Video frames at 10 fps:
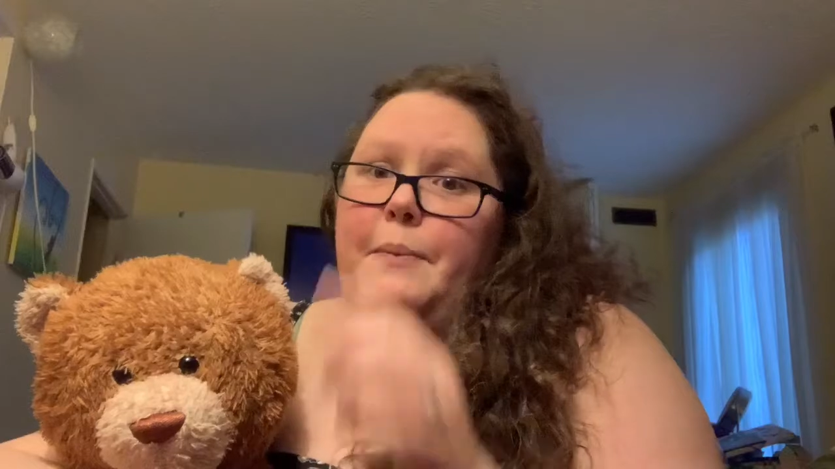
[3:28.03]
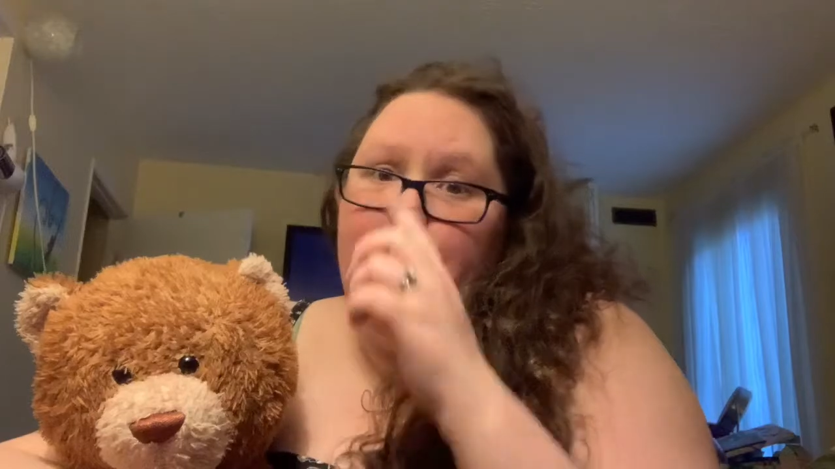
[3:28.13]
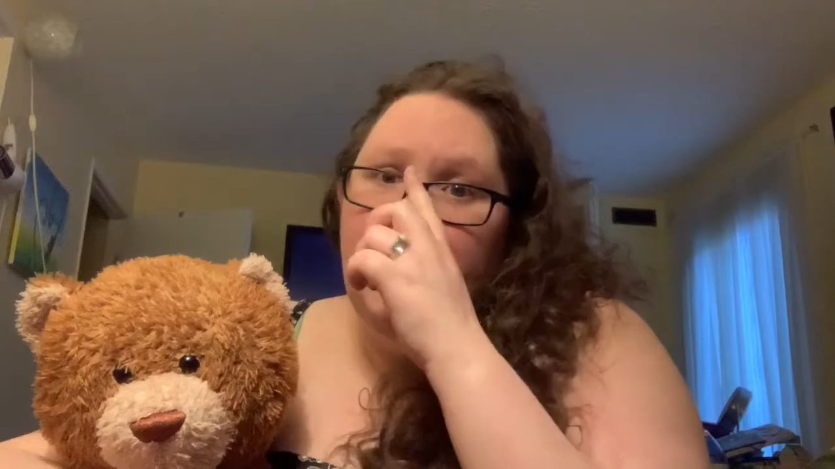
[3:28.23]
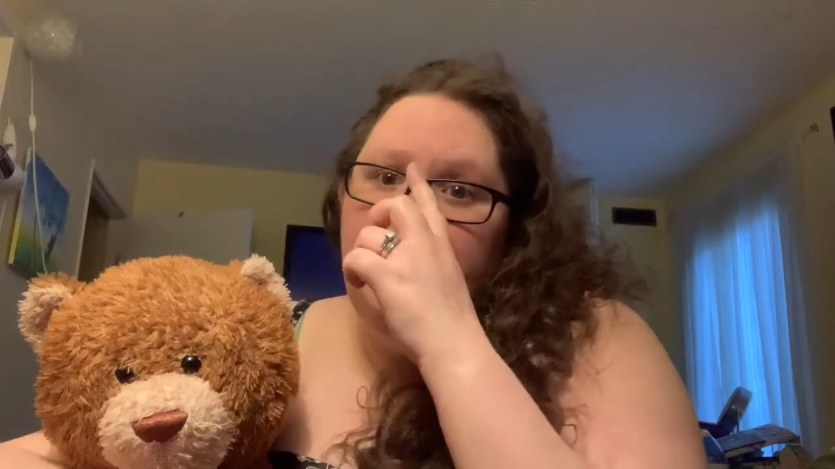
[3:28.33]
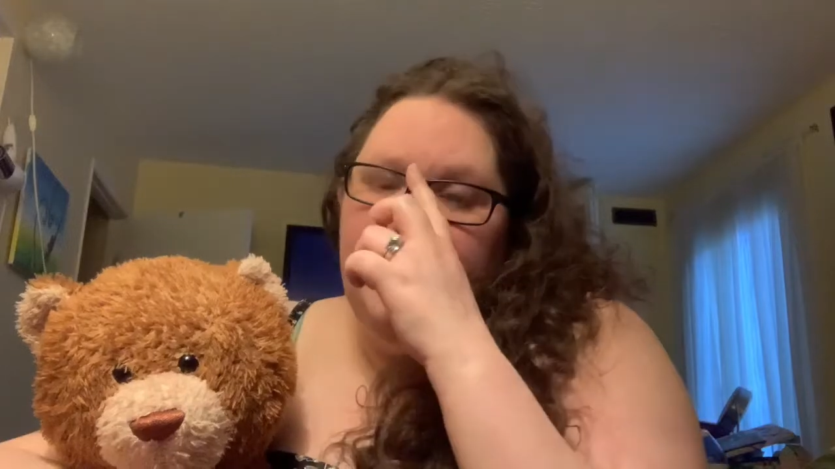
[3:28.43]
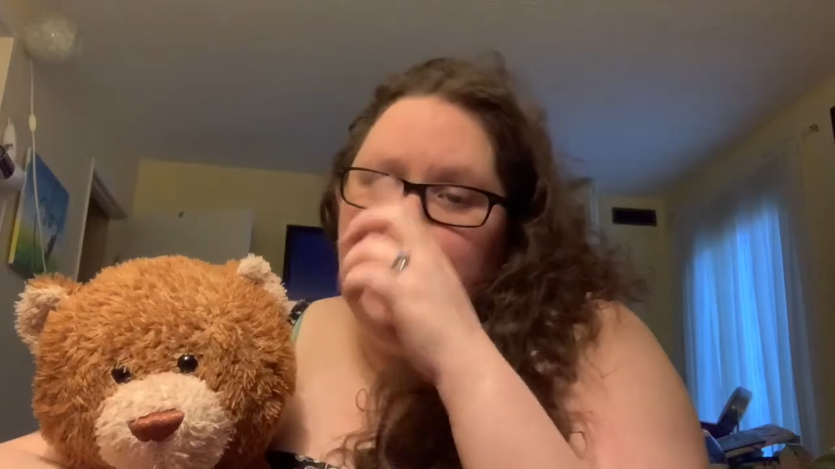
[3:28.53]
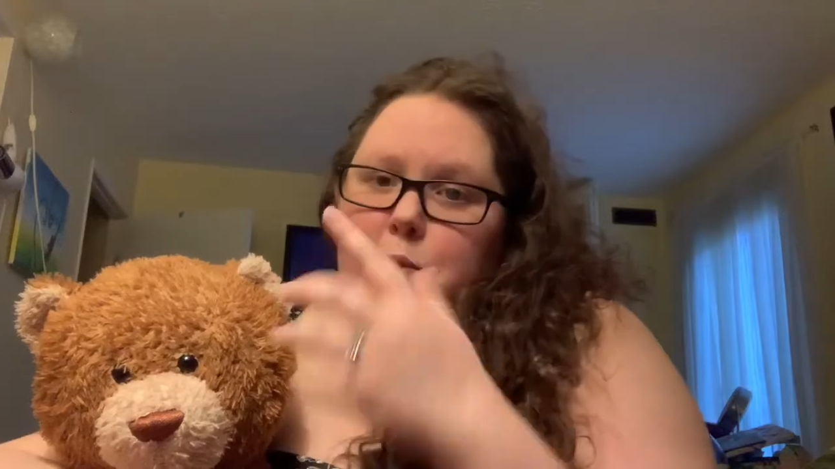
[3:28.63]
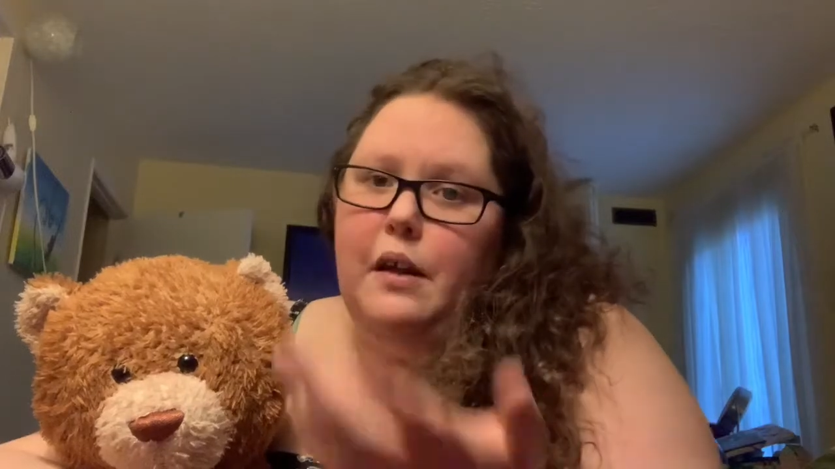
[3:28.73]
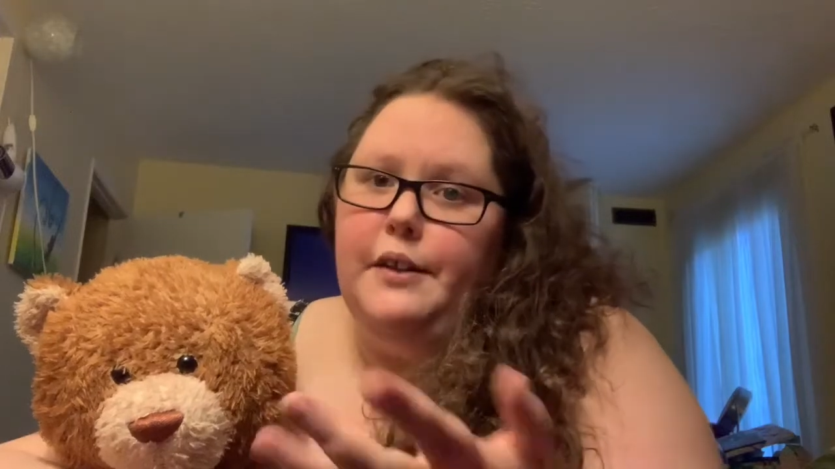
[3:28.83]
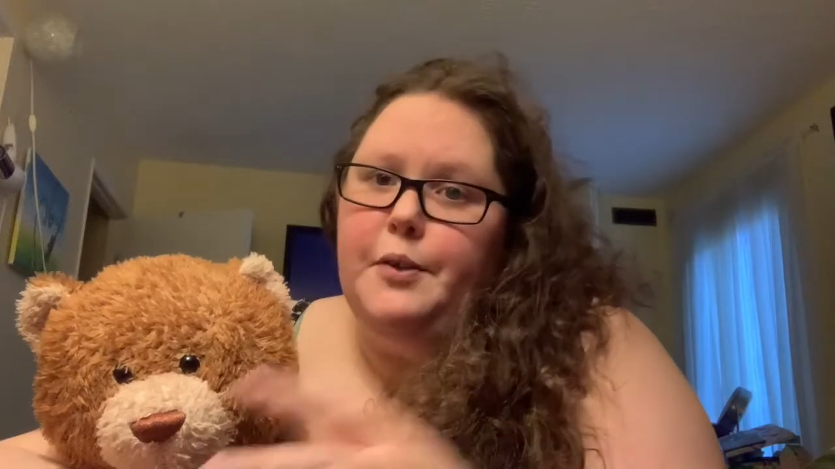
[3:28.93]
Benjamin as
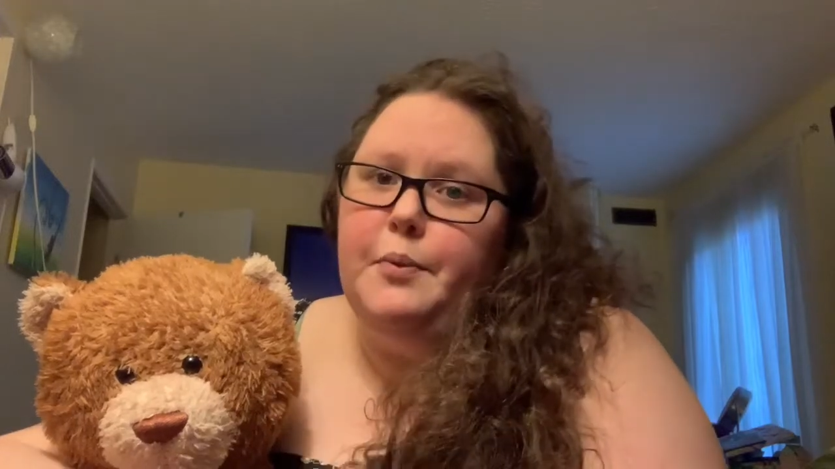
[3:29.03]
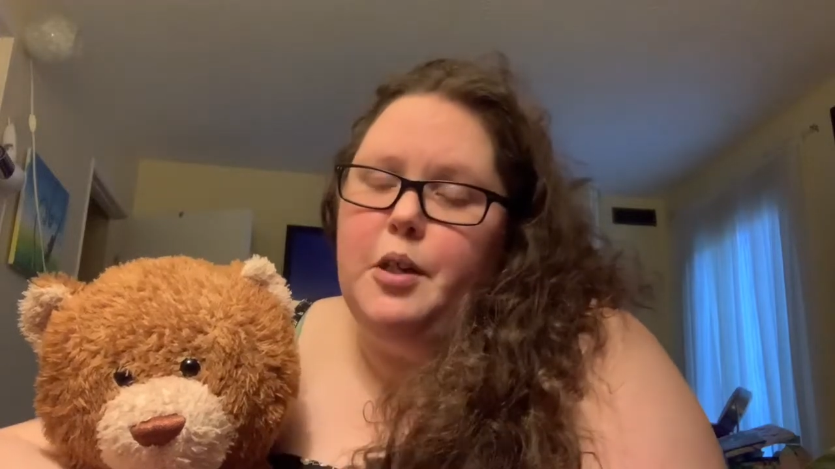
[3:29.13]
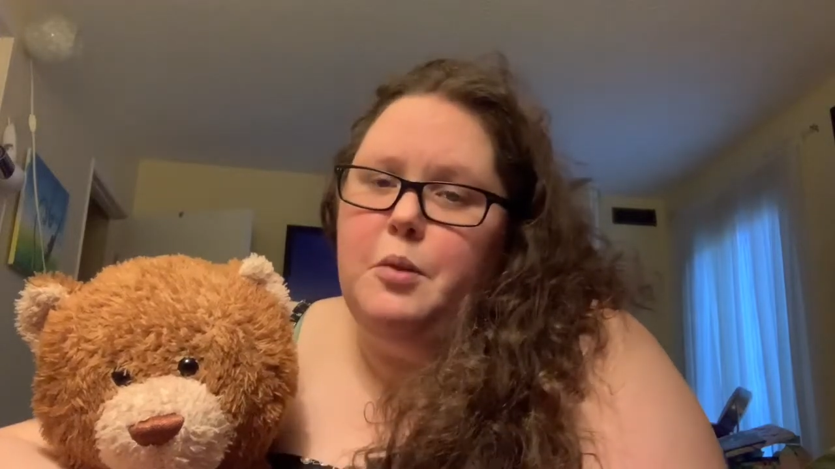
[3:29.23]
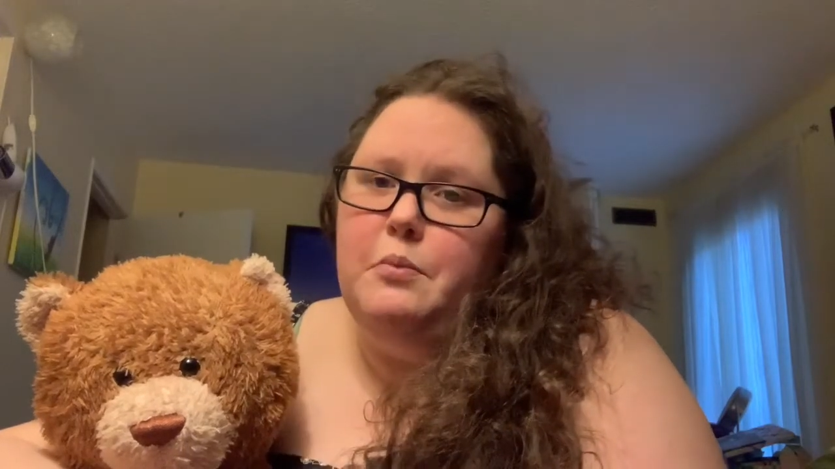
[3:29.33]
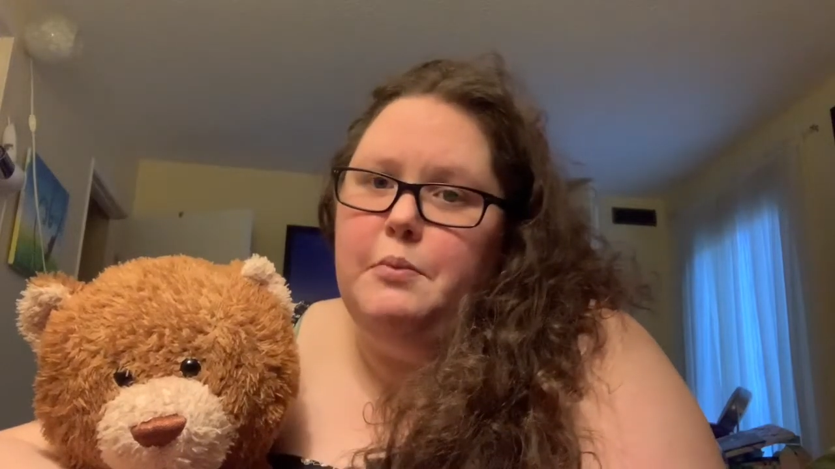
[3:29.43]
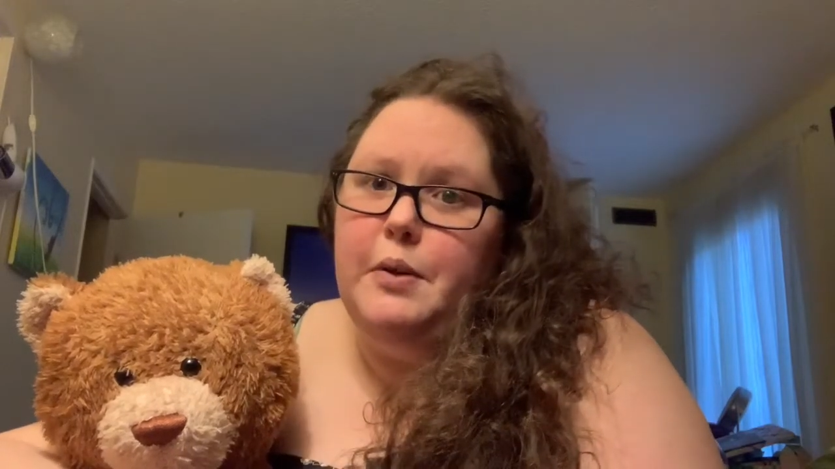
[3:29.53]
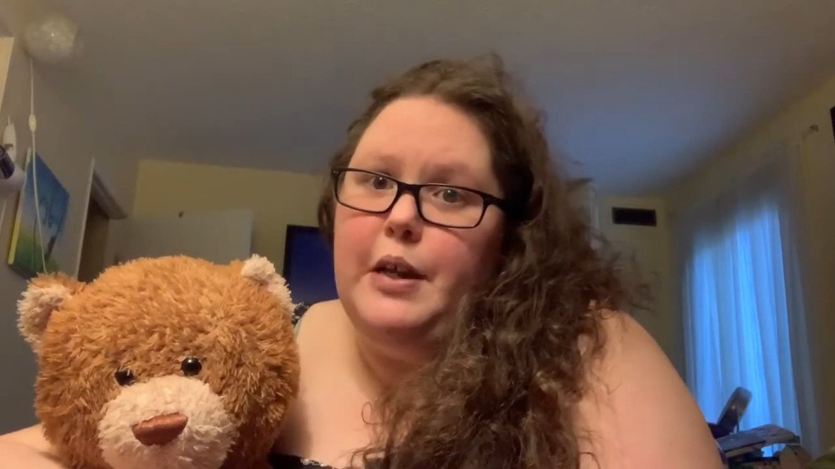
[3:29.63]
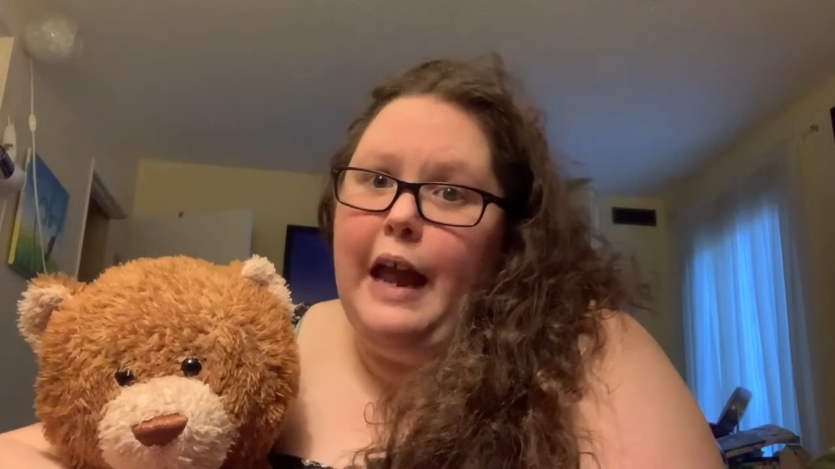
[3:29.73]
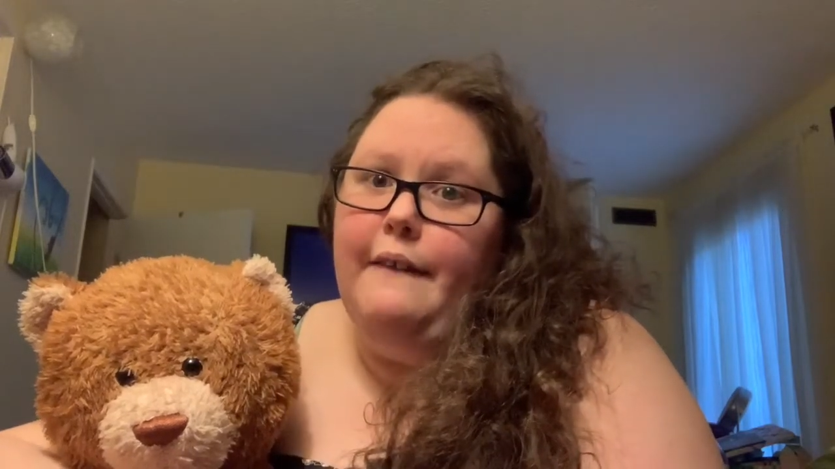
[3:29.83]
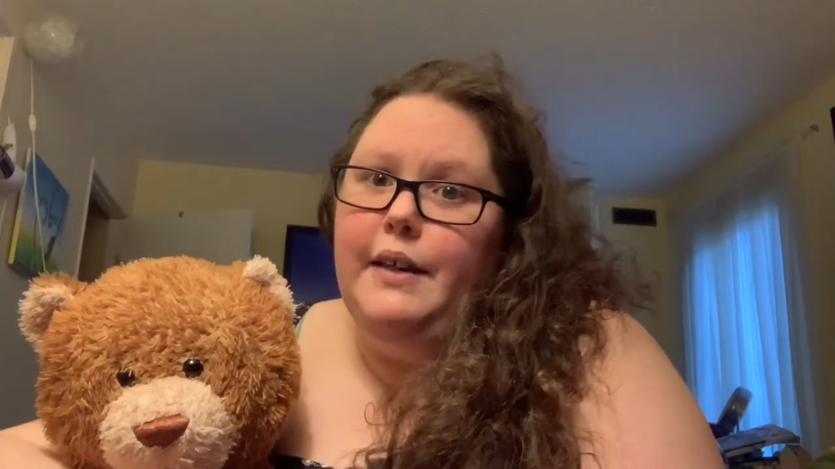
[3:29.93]
well in the room. We were
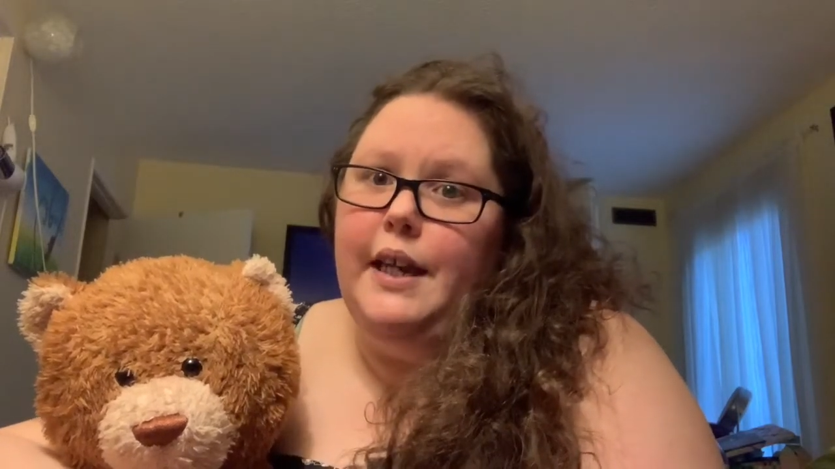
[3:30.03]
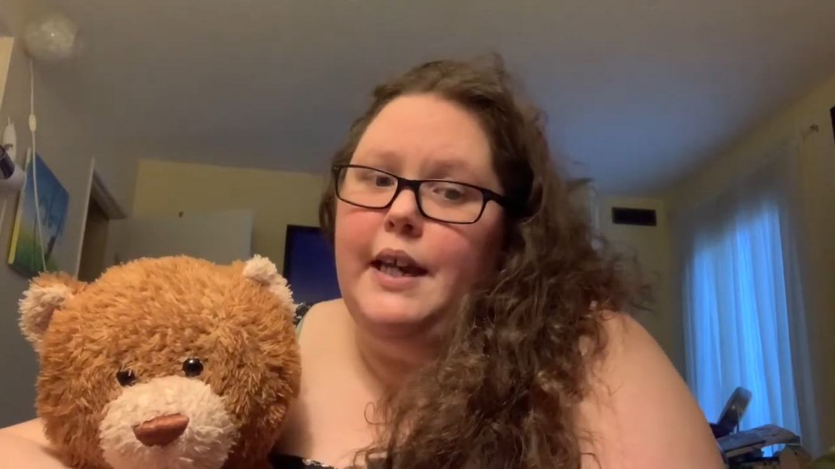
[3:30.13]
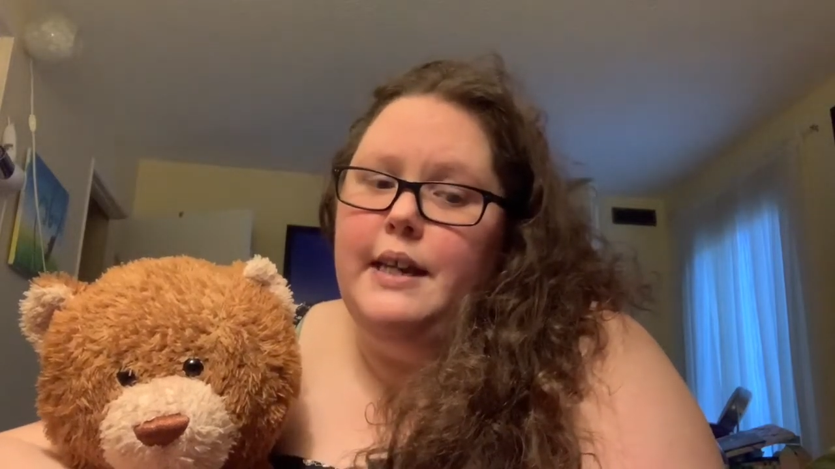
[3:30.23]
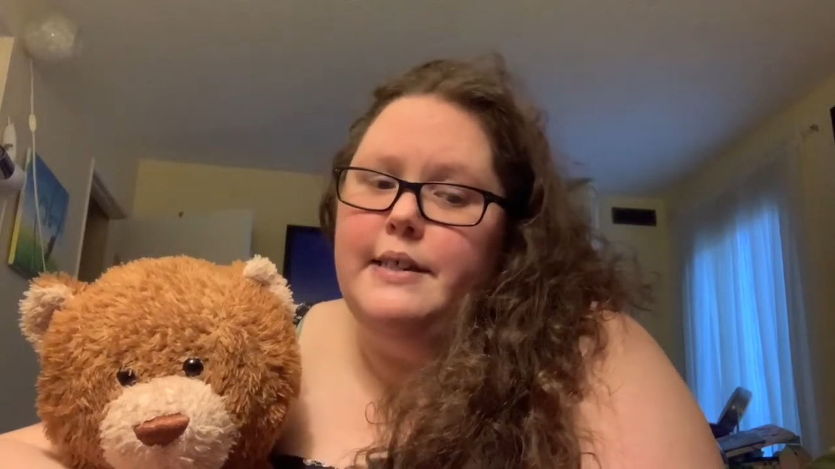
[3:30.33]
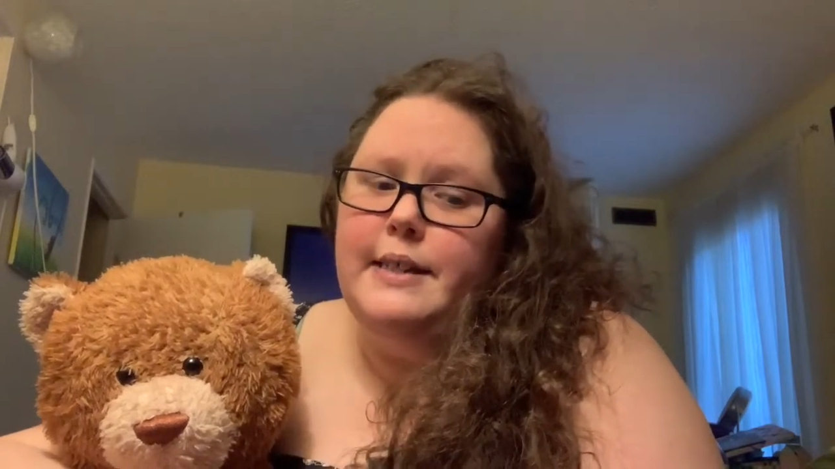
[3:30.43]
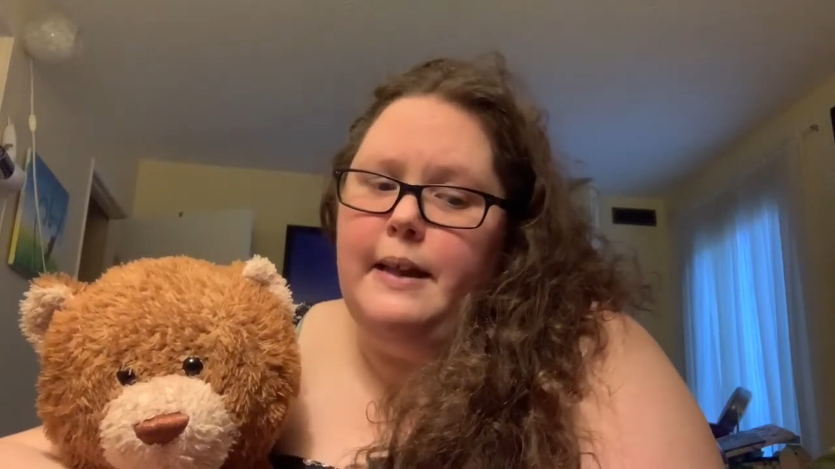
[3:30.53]
having it,